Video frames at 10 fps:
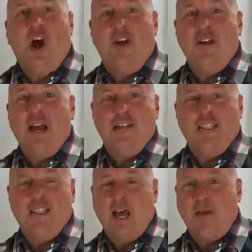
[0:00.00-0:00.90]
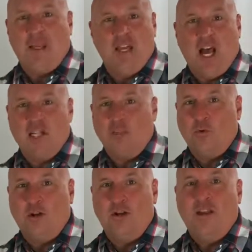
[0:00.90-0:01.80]
our nightly time in God's
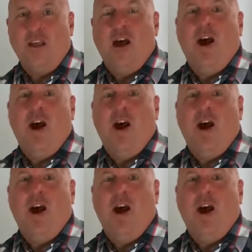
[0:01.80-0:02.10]
Word,